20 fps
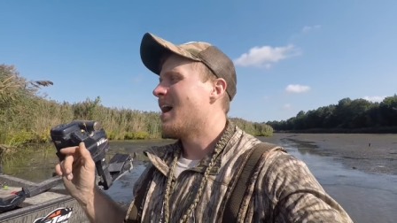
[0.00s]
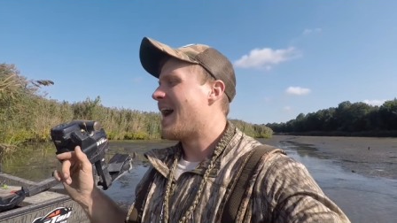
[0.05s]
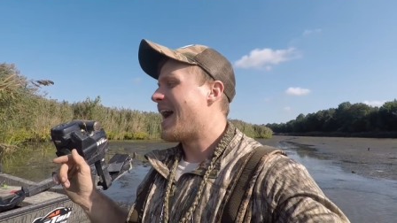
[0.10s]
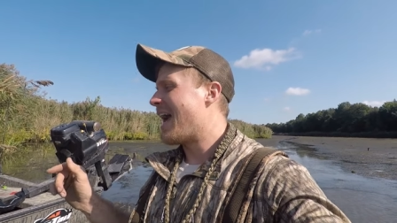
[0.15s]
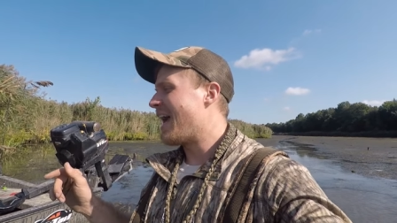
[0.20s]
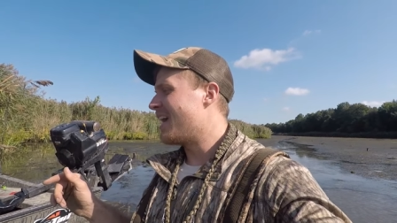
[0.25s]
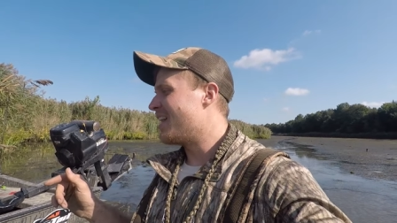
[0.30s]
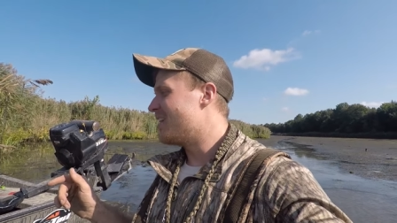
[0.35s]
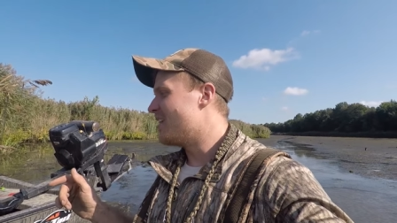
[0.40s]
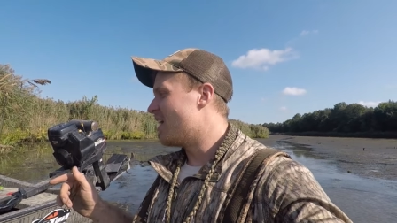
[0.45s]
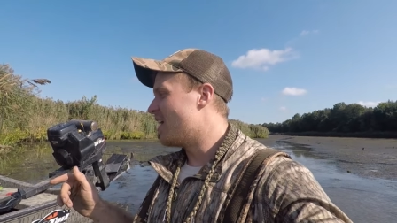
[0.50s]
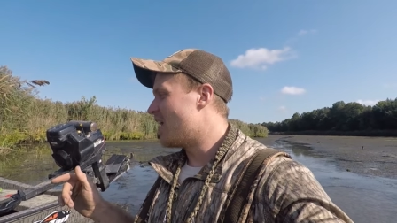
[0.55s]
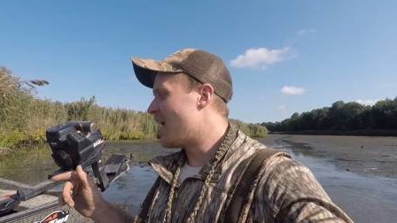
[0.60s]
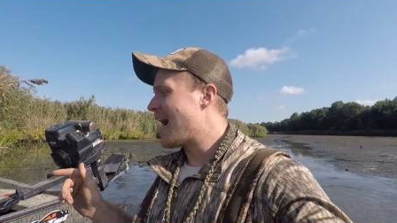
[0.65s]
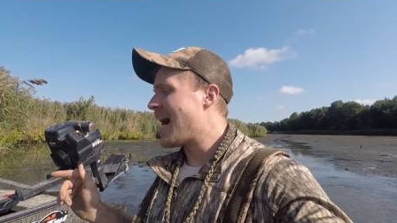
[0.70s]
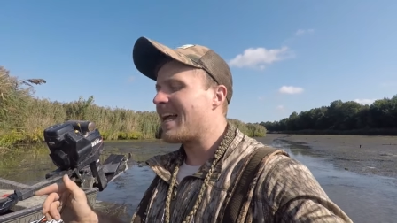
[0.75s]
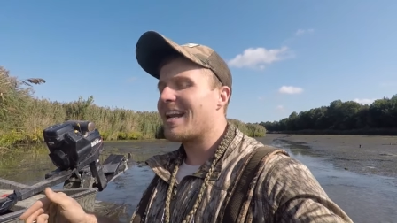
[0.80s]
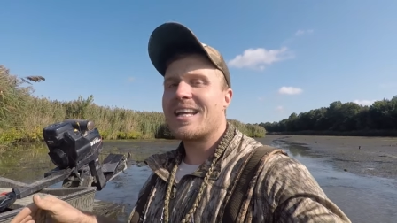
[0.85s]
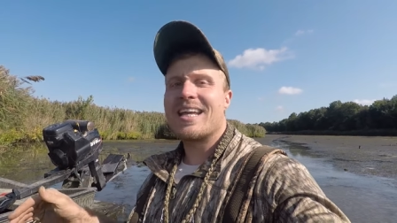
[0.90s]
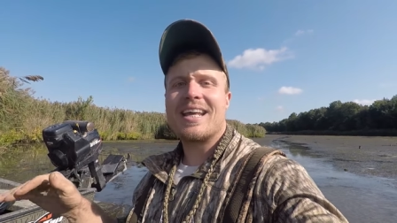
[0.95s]
and uh,
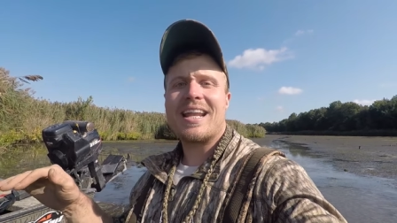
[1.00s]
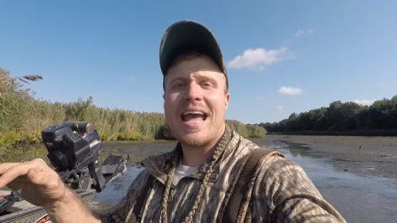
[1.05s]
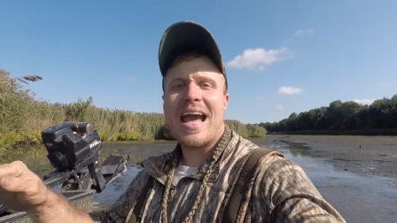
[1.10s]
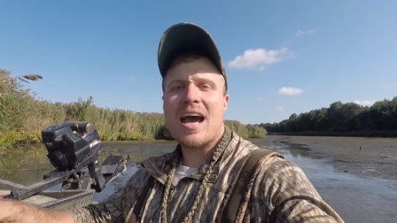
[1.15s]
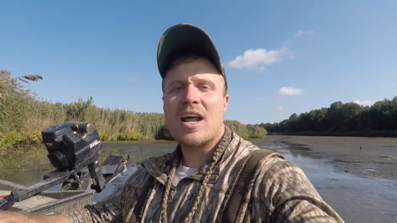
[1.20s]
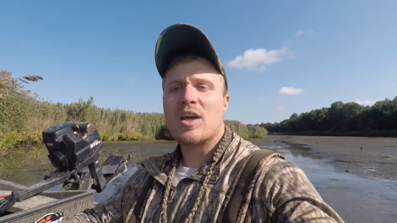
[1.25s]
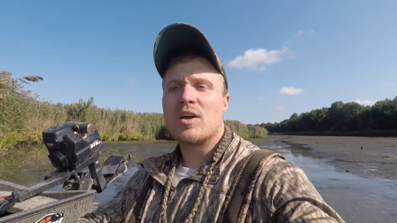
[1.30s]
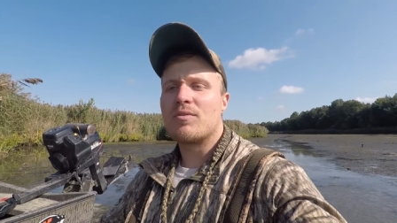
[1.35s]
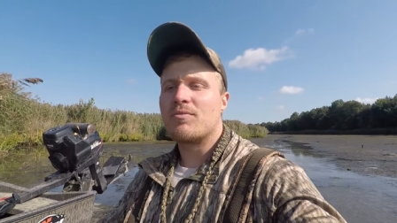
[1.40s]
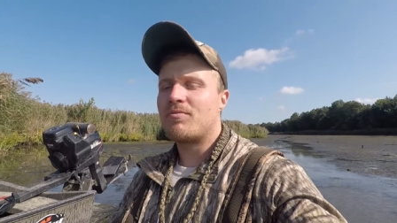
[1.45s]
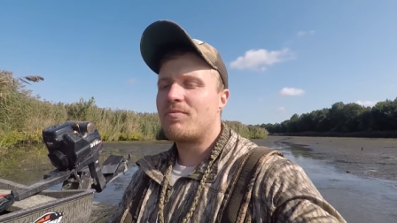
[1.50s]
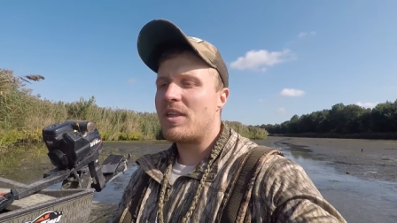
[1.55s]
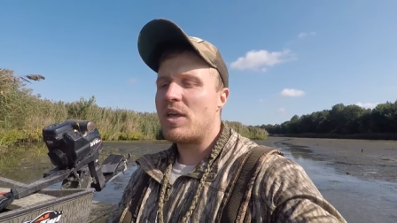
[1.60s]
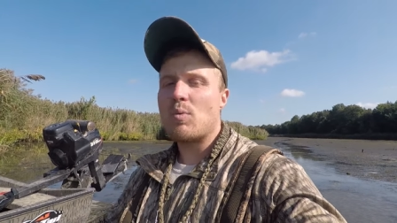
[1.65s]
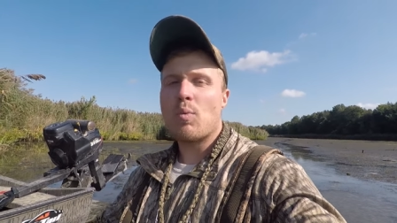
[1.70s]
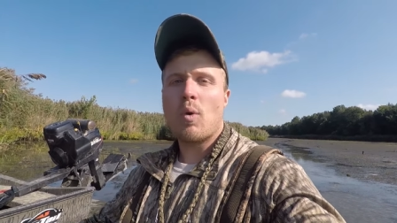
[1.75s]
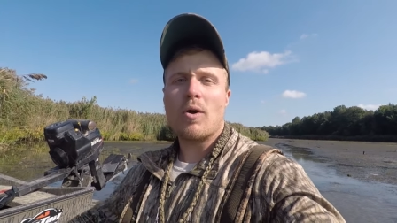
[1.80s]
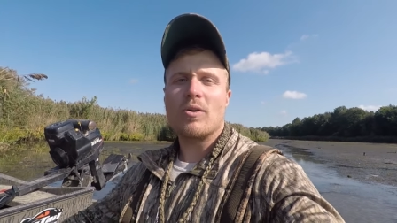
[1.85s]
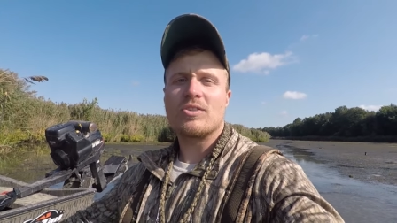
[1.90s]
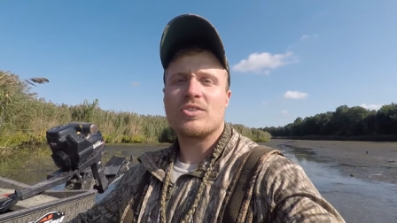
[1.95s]
how to get out of the
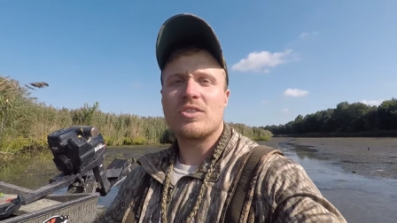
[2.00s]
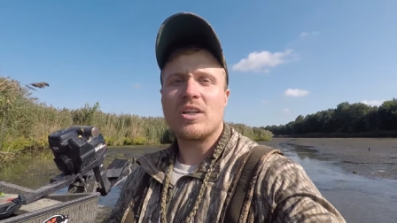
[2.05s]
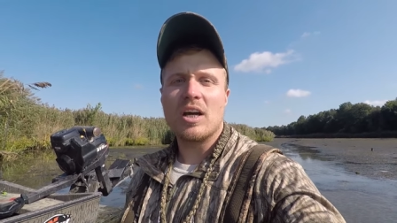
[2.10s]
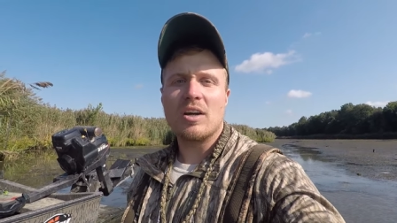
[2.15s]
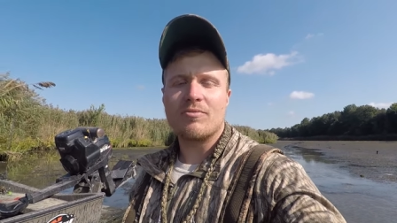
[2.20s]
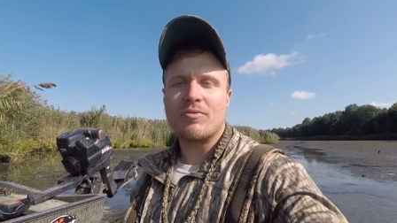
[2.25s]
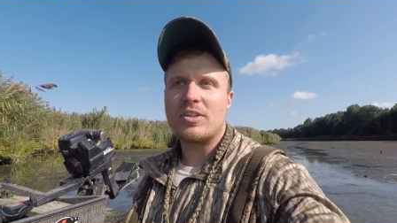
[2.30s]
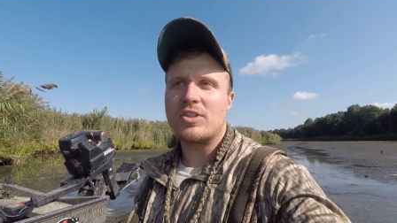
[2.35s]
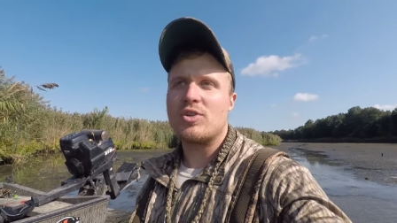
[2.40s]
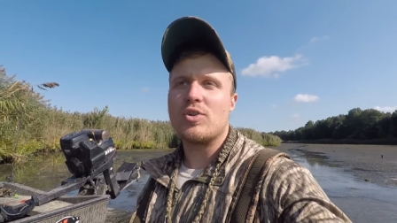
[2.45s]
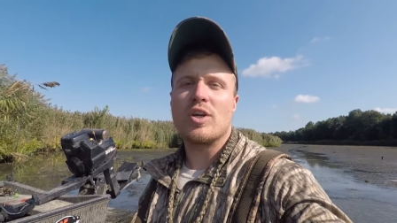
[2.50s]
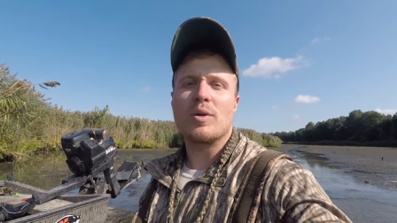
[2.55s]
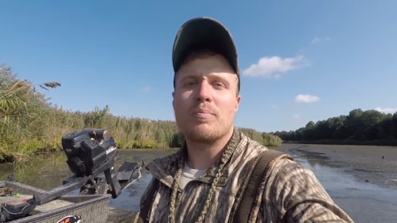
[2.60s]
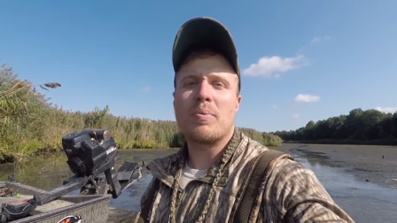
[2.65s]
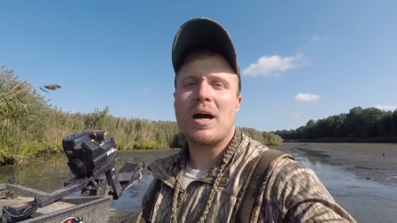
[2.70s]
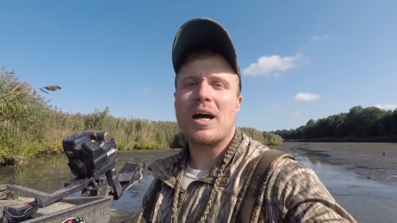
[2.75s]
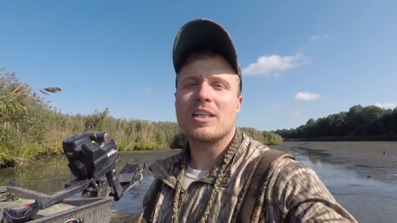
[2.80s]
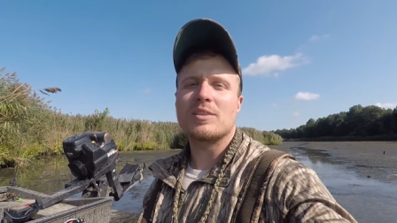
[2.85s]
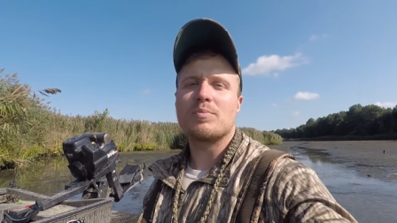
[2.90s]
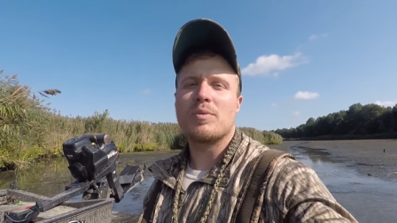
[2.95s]
worst stuff that you could
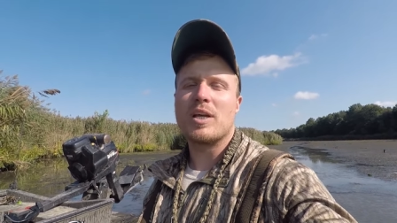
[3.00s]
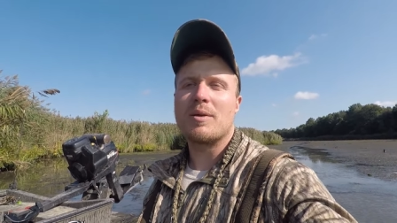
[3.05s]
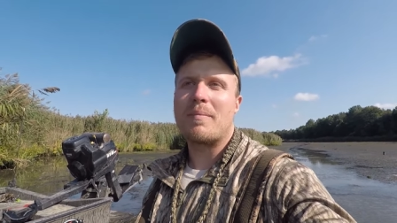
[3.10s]
possibly